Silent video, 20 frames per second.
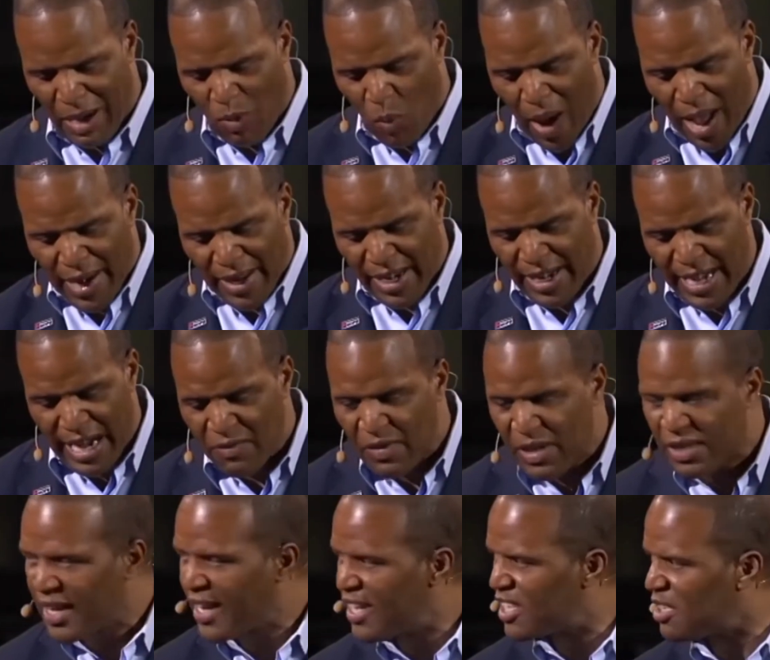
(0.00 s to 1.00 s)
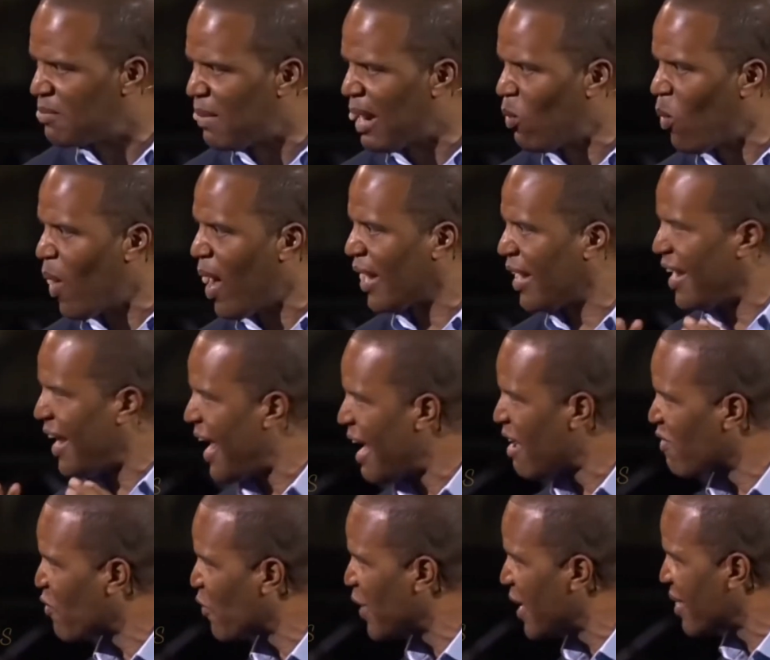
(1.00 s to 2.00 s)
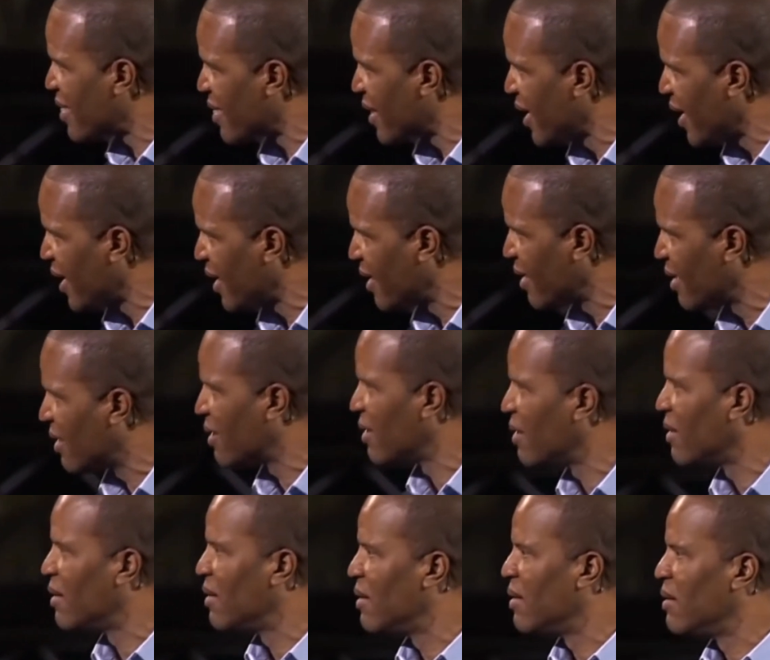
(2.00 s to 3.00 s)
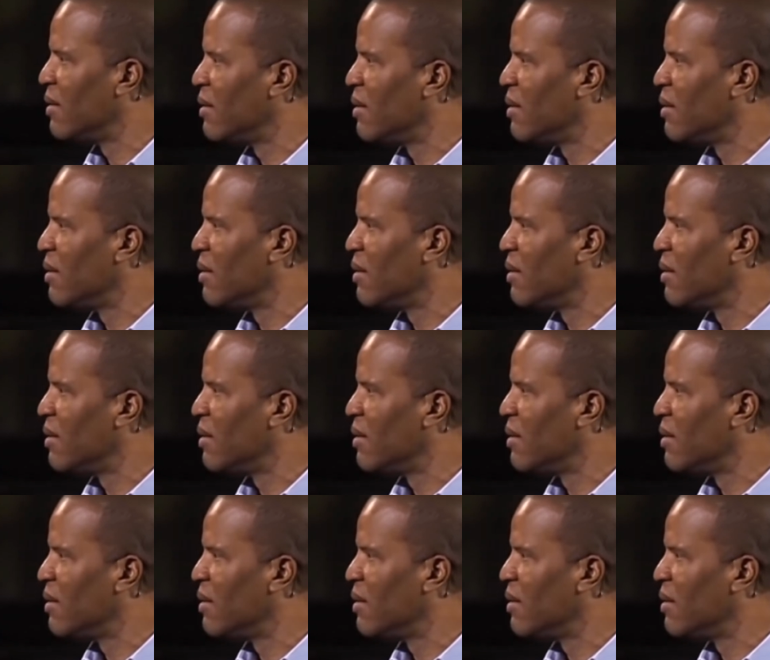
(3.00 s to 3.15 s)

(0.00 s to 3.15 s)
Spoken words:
my wallet, and everything is in my wallet. Everything.